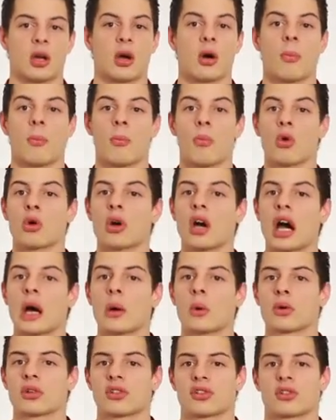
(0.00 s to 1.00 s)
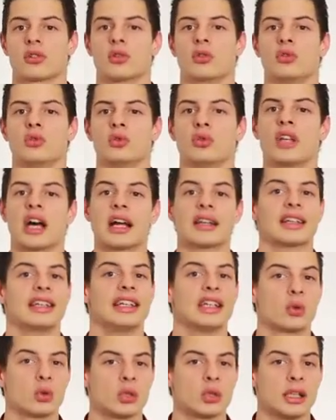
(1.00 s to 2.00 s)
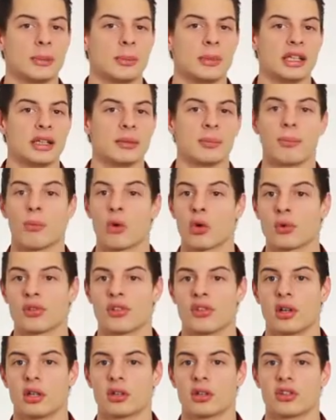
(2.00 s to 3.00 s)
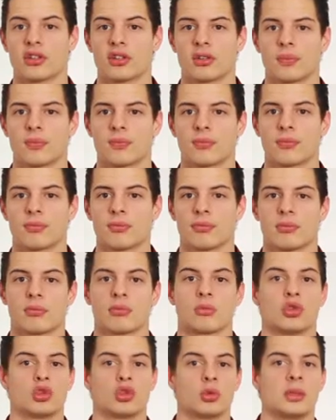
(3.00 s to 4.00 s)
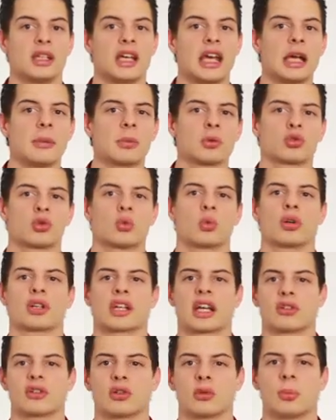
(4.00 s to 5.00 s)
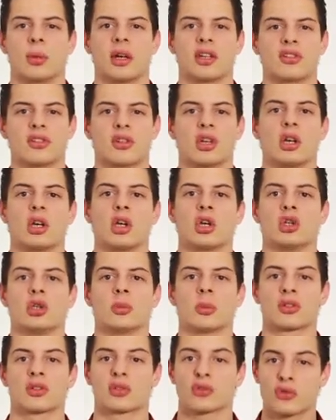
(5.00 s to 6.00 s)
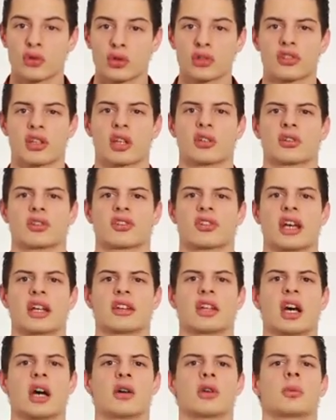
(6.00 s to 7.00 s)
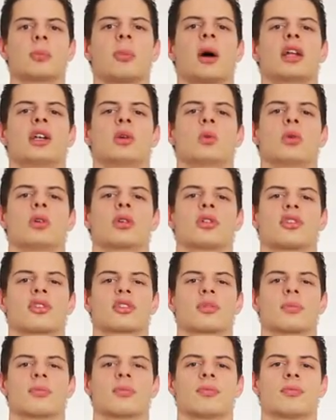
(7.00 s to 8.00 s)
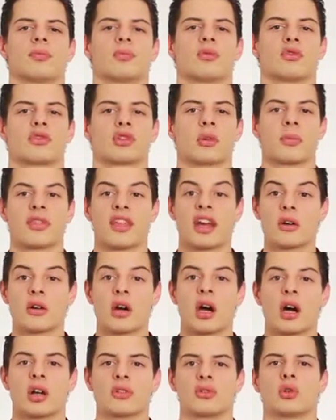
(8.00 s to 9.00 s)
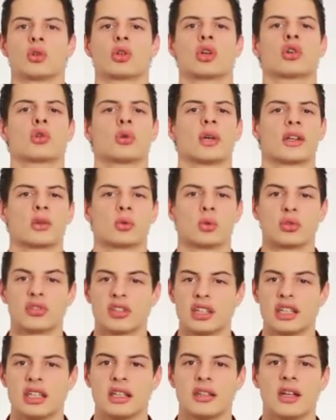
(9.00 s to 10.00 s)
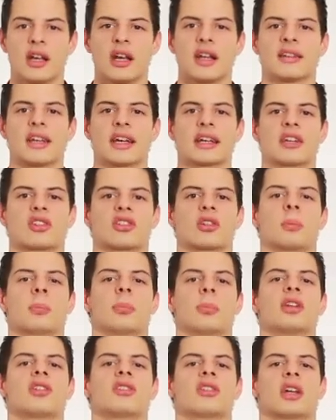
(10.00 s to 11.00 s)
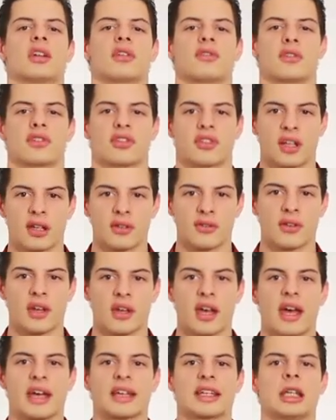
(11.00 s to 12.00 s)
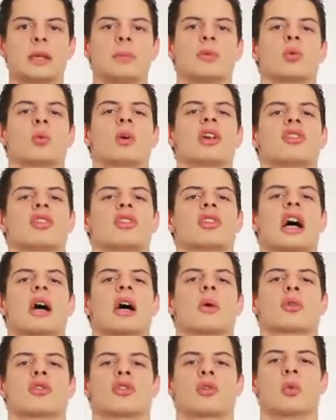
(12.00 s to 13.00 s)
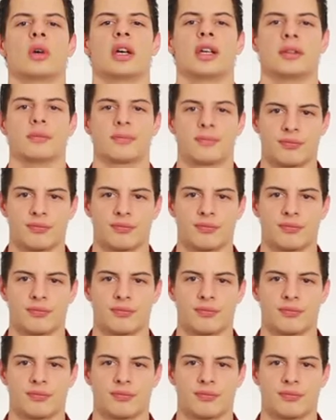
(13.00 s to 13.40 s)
More hours do not equally mean more results. To be able to work at your best, you must first understand how your body works. From there on, you can create a routine that gets the best out of yourself and keeps wasted hours away.